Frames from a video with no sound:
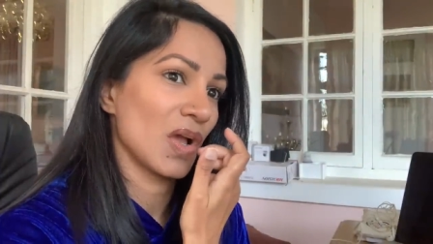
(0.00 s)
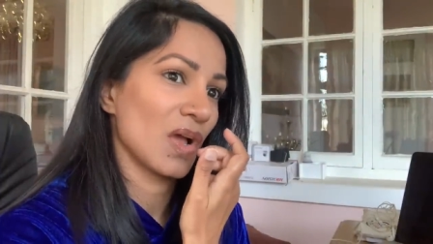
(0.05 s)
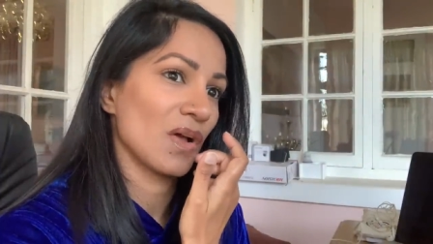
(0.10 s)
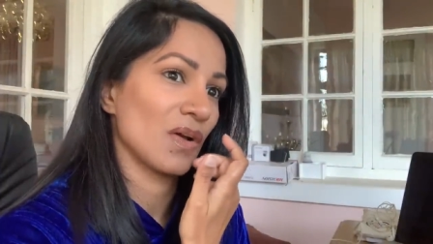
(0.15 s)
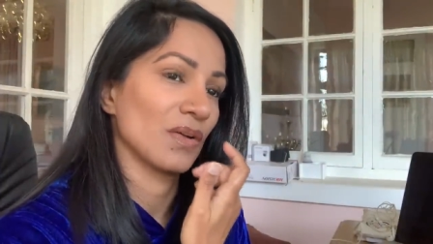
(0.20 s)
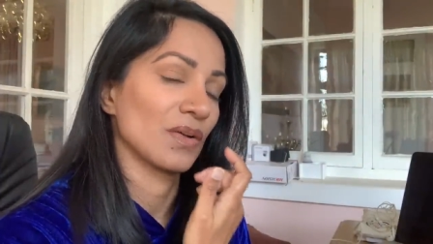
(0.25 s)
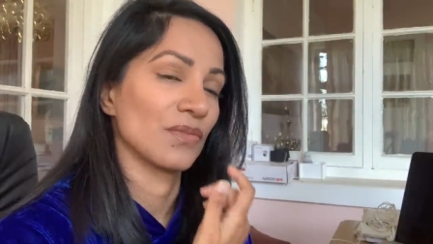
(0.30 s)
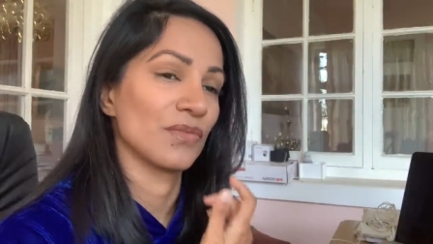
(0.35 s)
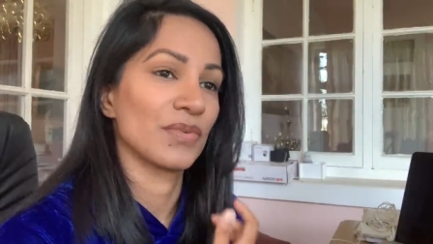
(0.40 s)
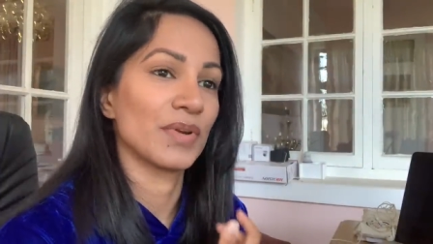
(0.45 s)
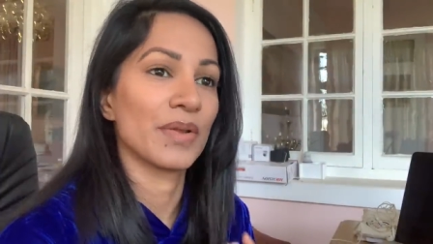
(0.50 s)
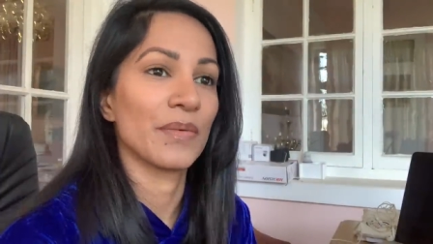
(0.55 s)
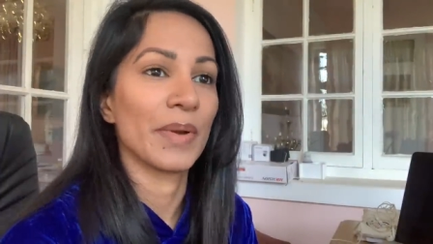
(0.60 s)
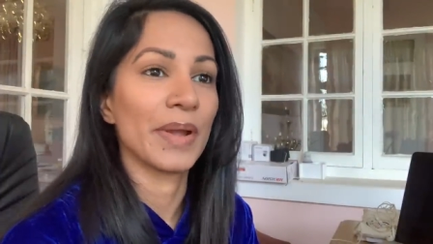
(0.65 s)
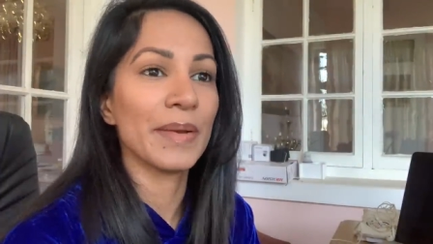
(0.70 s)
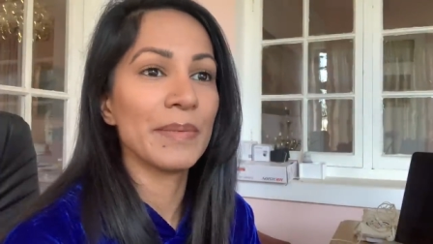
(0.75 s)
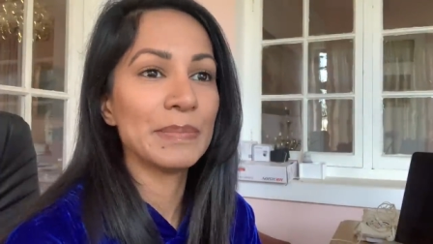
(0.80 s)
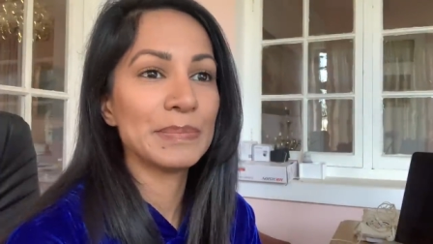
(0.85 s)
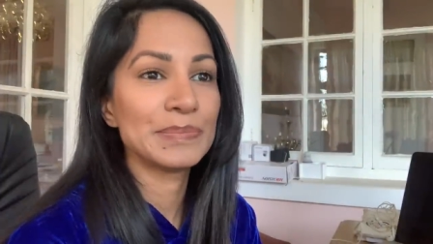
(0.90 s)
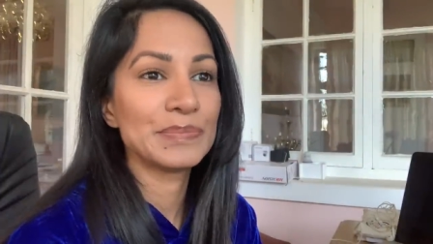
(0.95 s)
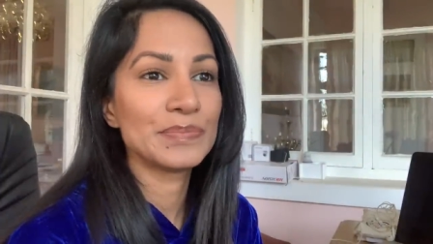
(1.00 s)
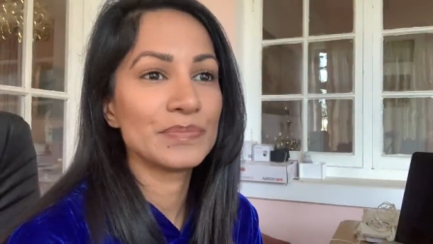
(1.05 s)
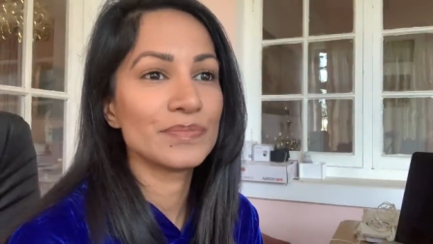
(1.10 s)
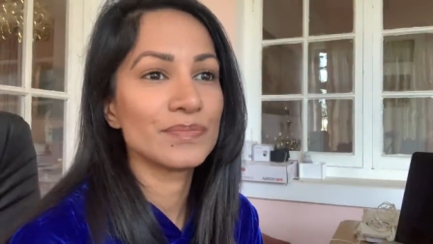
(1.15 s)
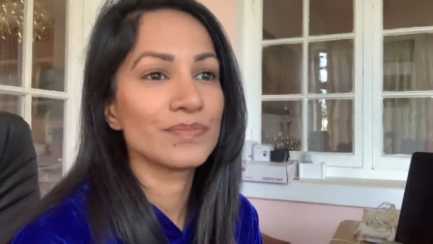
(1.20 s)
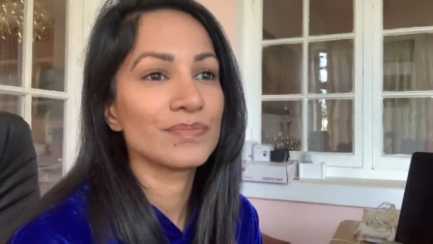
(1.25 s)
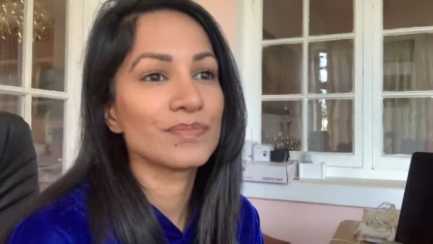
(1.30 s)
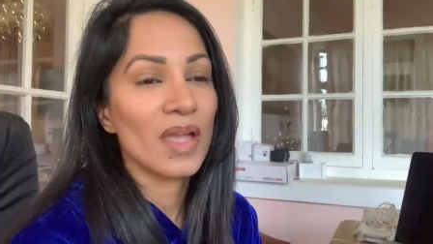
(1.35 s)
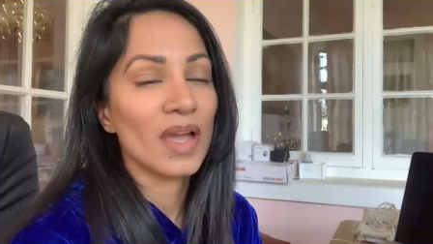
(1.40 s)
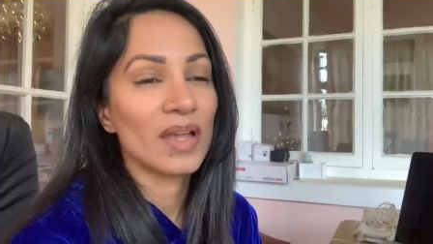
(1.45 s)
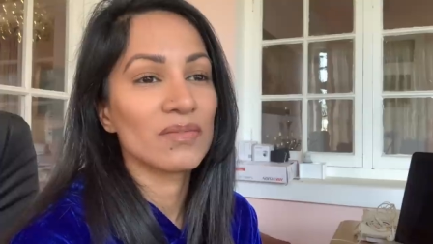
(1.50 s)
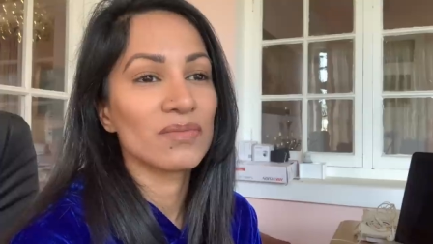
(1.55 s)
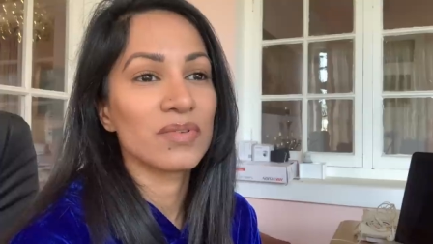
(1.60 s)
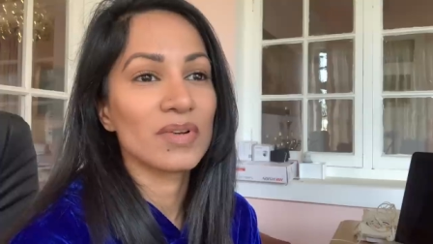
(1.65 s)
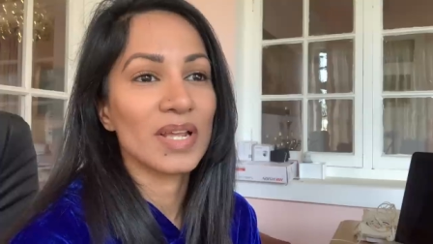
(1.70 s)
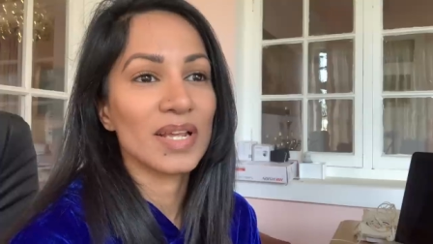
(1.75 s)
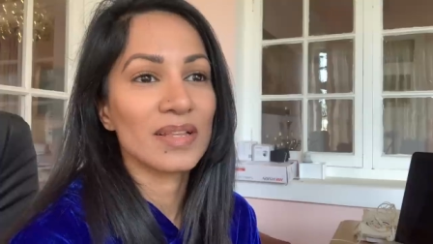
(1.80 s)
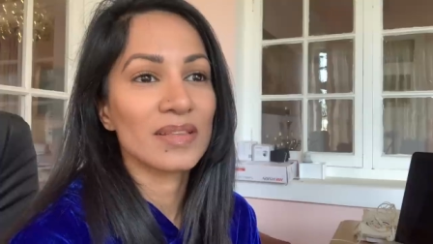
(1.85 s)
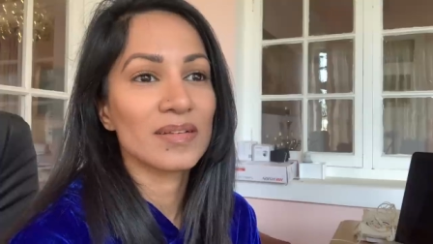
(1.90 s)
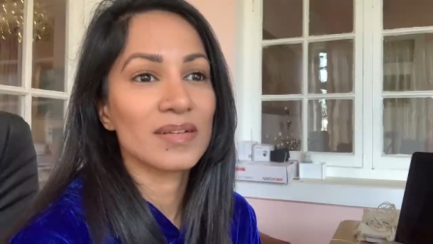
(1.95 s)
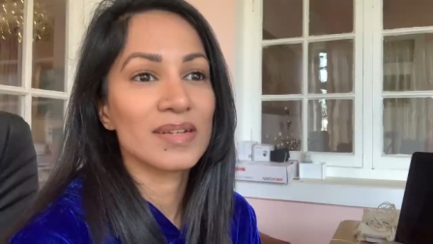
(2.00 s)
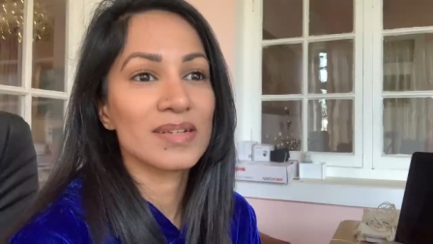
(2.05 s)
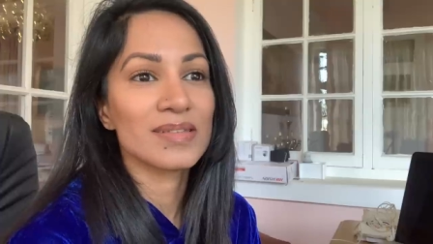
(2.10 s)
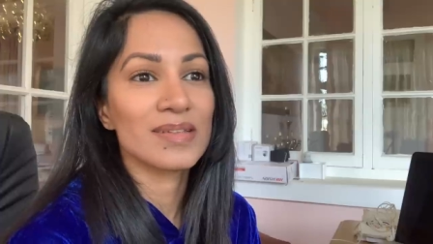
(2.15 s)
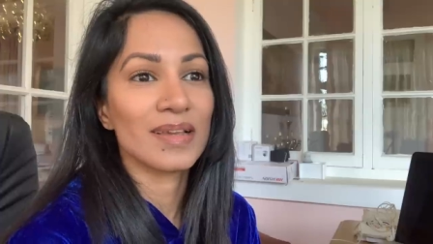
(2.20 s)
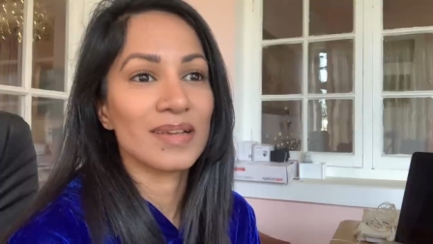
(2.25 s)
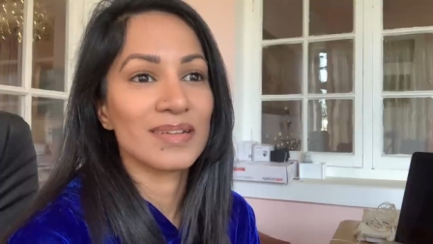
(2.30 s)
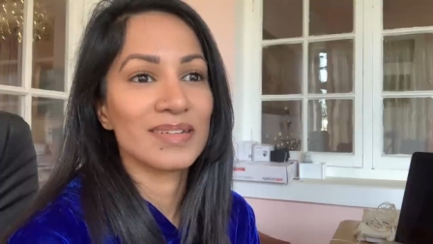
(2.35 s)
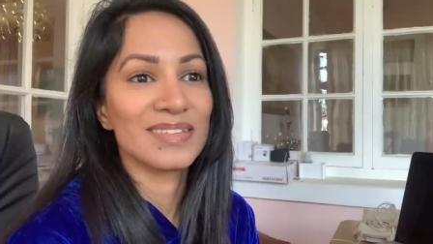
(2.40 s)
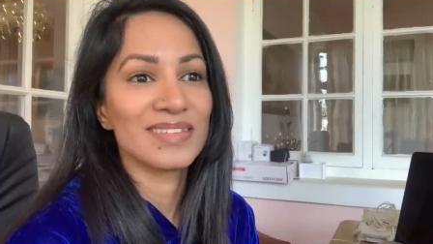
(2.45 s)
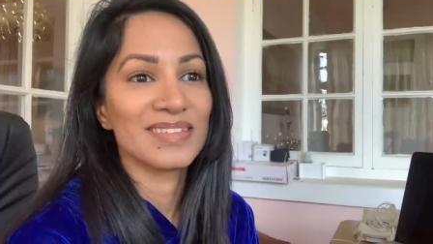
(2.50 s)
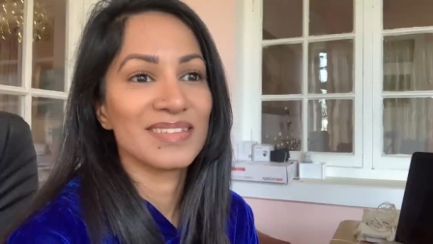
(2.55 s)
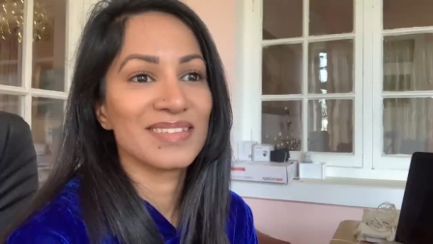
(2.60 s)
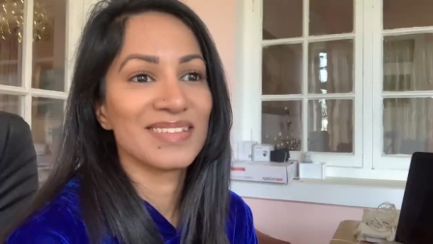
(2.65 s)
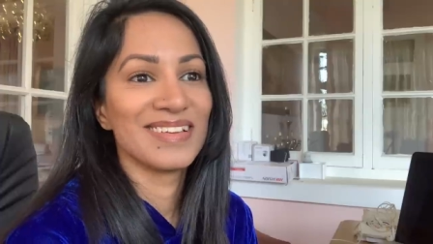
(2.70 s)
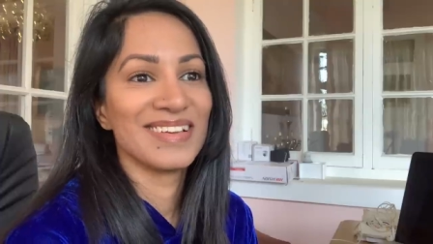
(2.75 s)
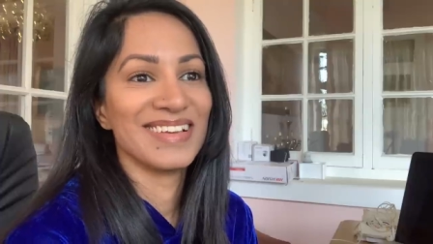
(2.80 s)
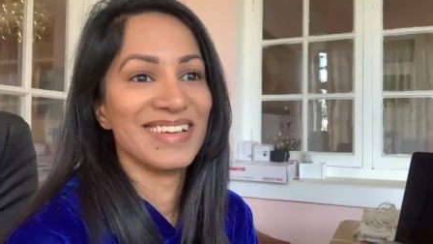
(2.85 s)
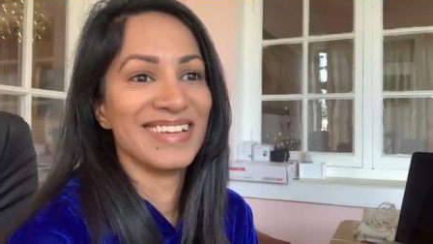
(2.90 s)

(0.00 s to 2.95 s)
on a freeway and for like three seconds